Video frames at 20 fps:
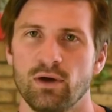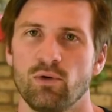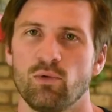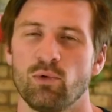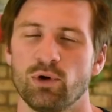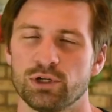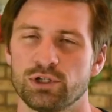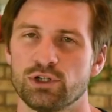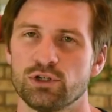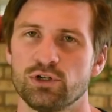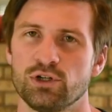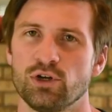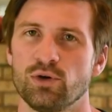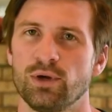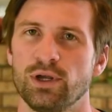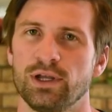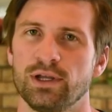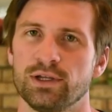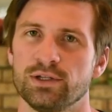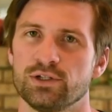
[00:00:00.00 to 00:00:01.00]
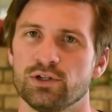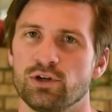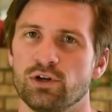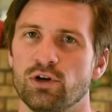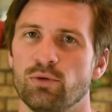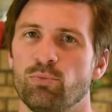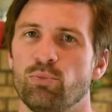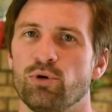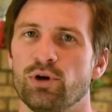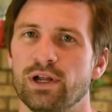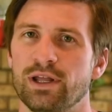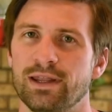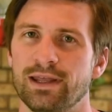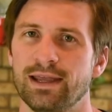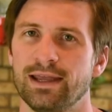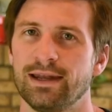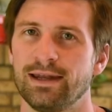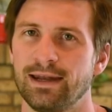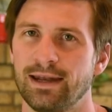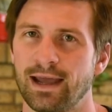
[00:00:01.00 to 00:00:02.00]
What you're doing is you're going to breathe
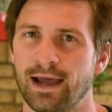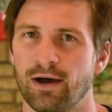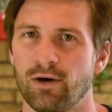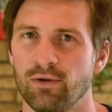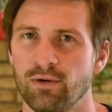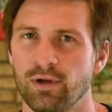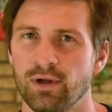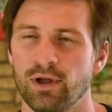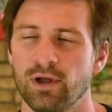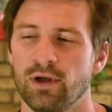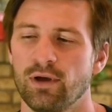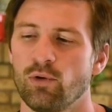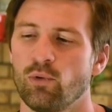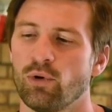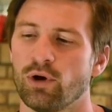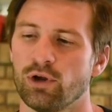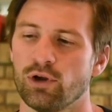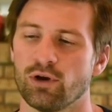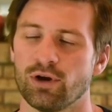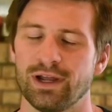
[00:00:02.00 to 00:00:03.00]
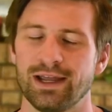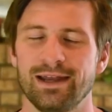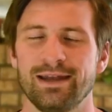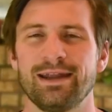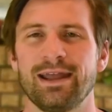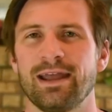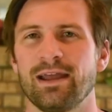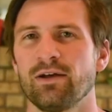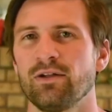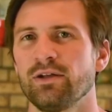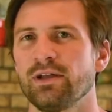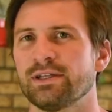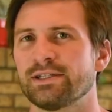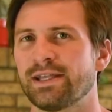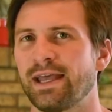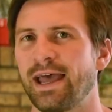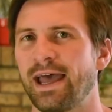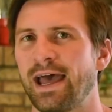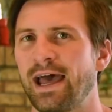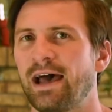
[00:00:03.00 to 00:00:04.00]
in and out, where your inhale is
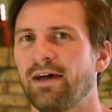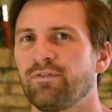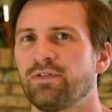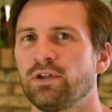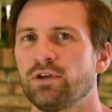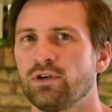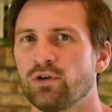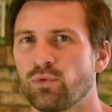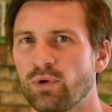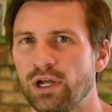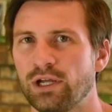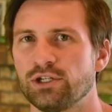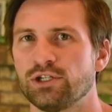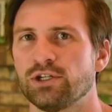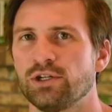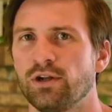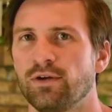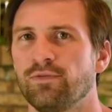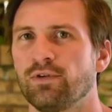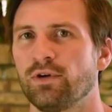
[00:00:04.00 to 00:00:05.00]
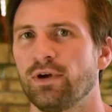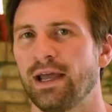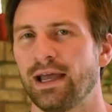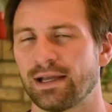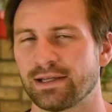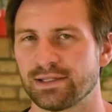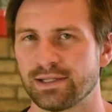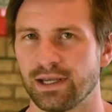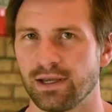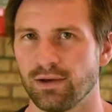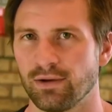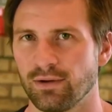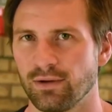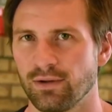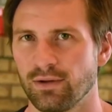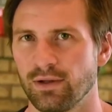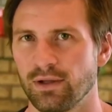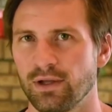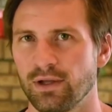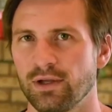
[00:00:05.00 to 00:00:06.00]
half the duration of your exhale.
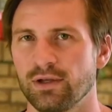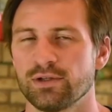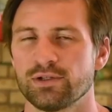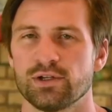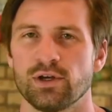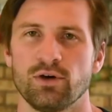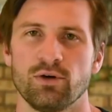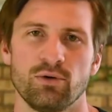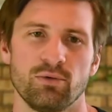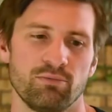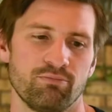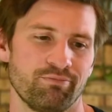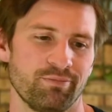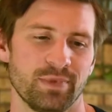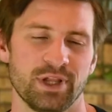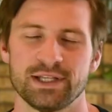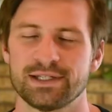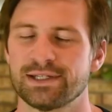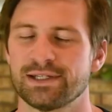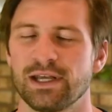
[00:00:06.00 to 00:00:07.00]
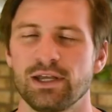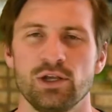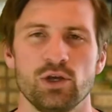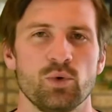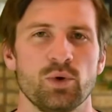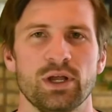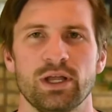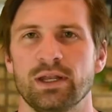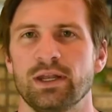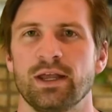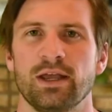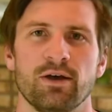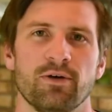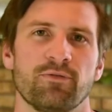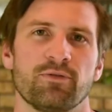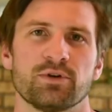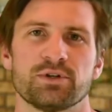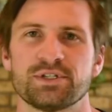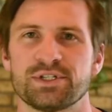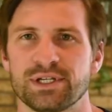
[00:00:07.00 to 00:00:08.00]
So let's say you inhale
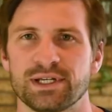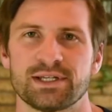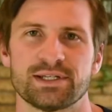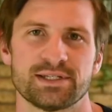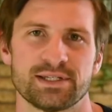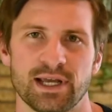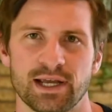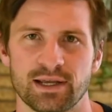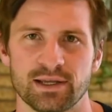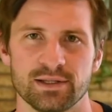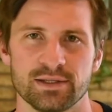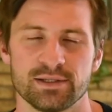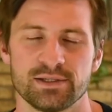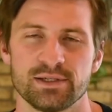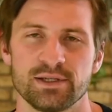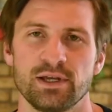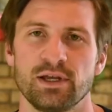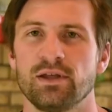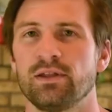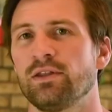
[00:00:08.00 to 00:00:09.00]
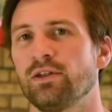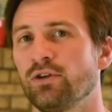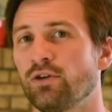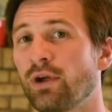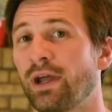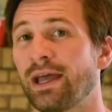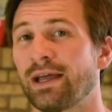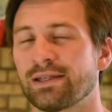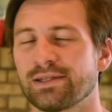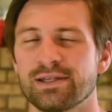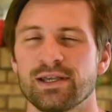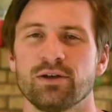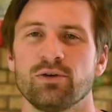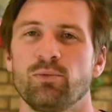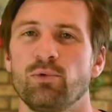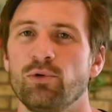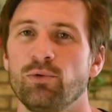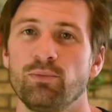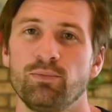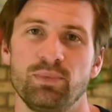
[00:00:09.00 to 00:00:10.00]
for 6 seconds, then your exhale
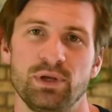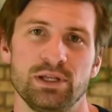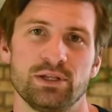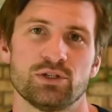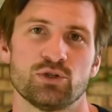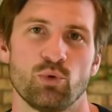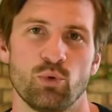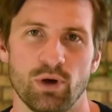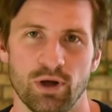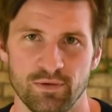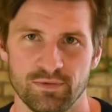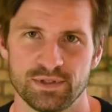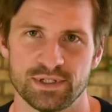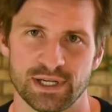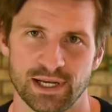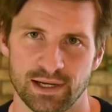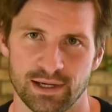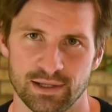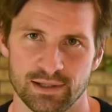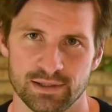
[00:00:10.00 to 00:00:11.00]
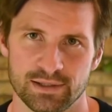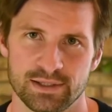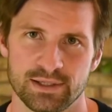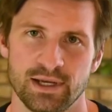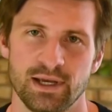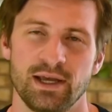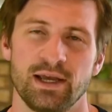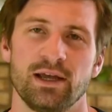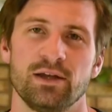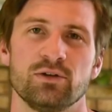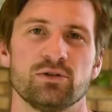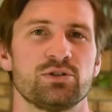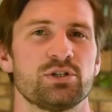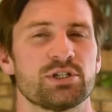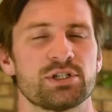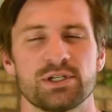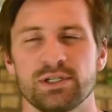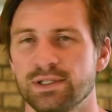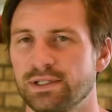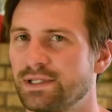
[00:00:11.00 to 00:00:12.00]
will be 12 seconds. And you'll
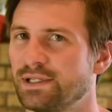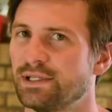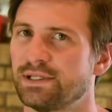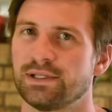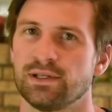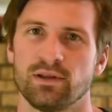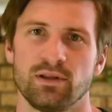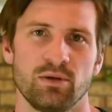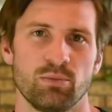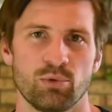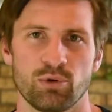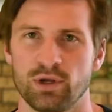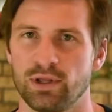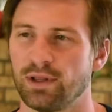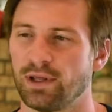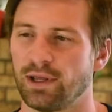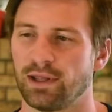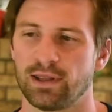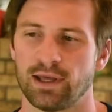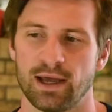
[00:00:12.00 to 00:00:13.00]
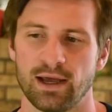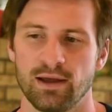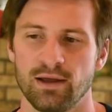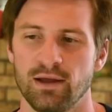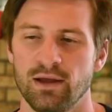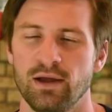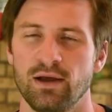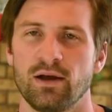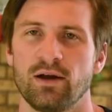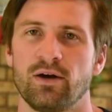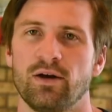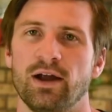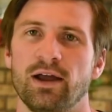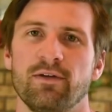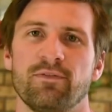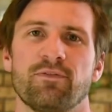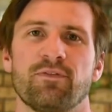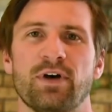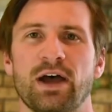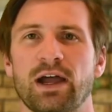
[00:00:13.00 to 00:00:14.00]
just consistently breathe like that.
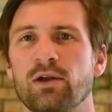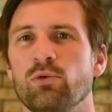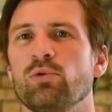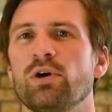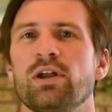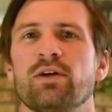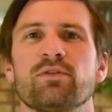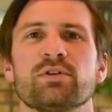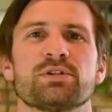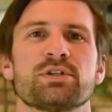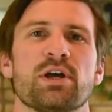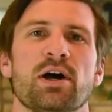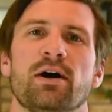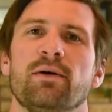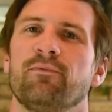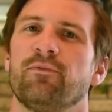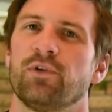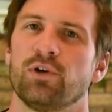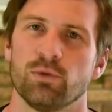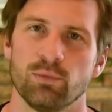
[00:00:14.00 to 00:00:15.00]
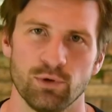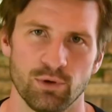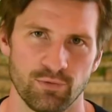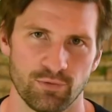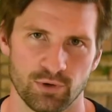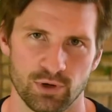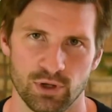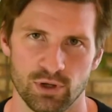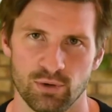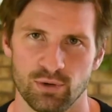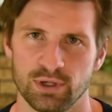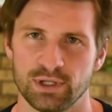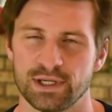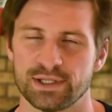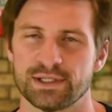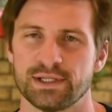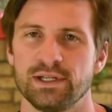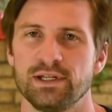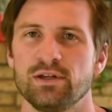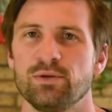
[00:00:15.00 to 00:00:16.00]
Right? Find whatever's comfortable for you. It
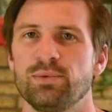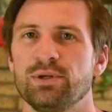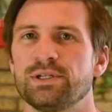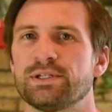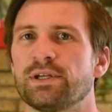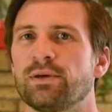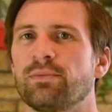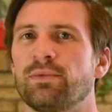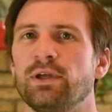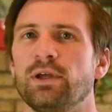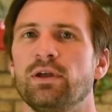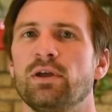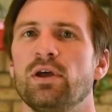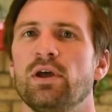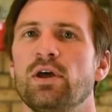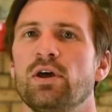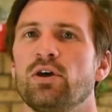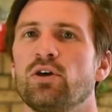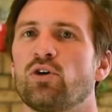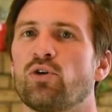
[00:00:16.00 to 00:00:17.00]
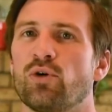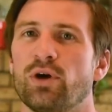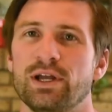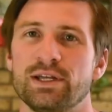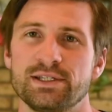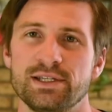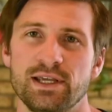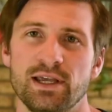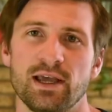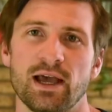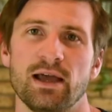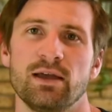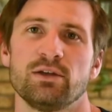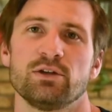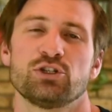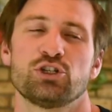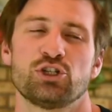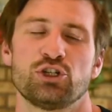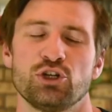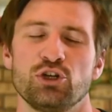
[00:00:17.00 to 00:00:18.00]
doesn't need to be something crazy. It
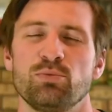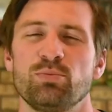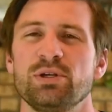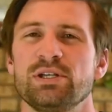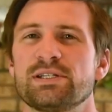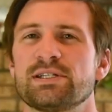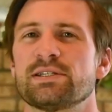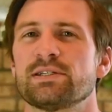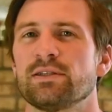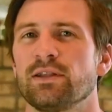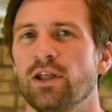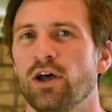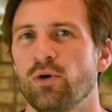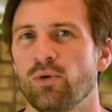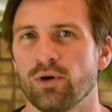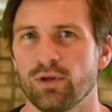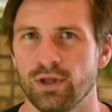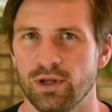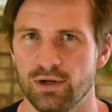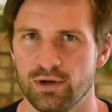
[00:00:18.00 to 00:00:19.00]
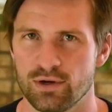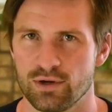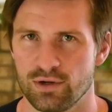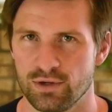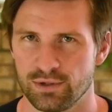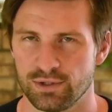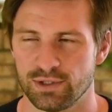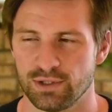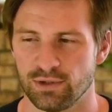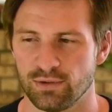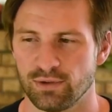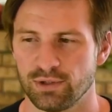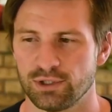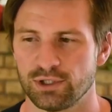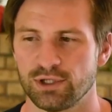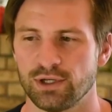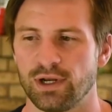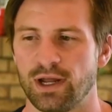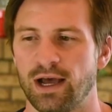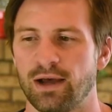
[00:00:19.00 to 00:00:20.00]
should be slower than you're used to. It
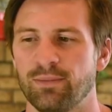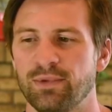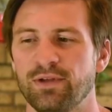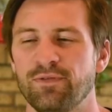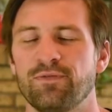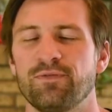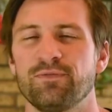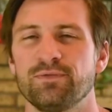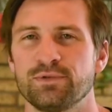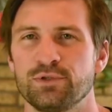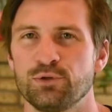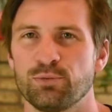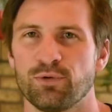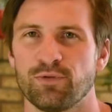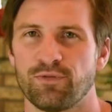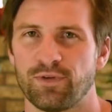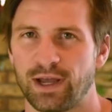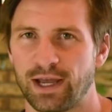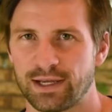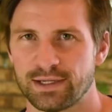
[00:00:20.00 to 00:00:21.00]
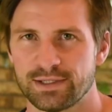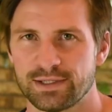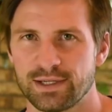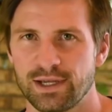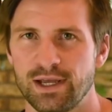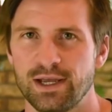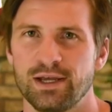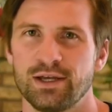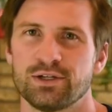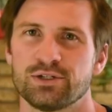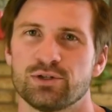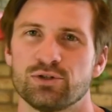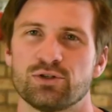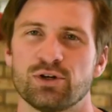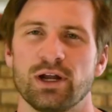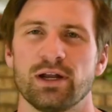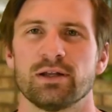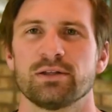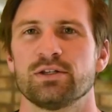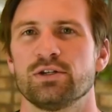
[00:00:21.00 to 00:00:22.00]
should not be super fast. So
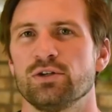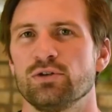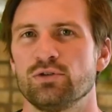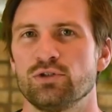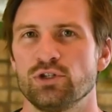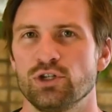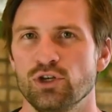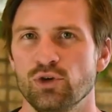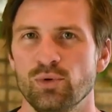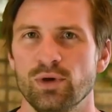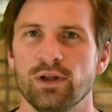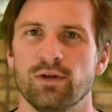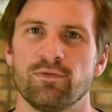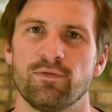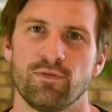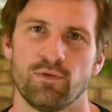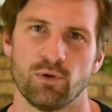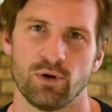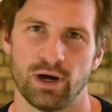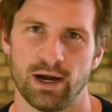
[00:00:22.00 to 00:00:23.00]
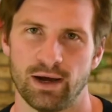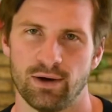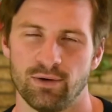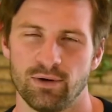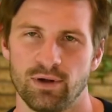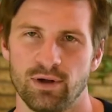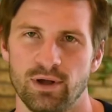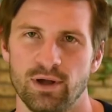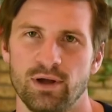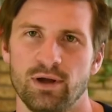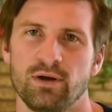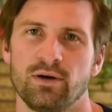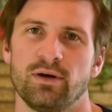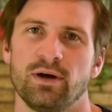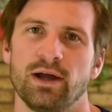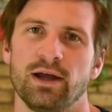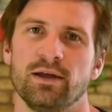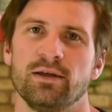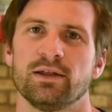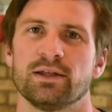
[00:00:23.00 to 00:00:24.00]
try not to do 2 in, 4 out.
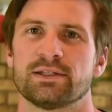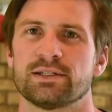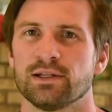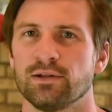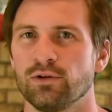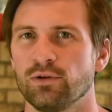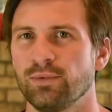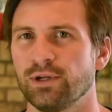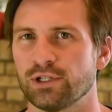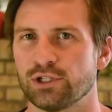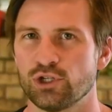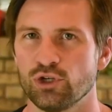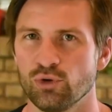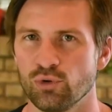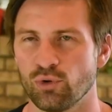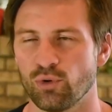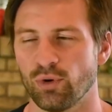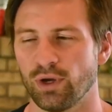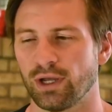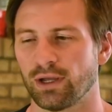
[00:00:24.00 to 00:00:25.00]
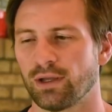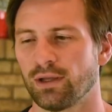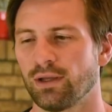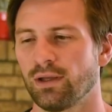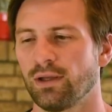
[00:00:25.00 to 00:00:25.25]
Right? It's a little bit too quick.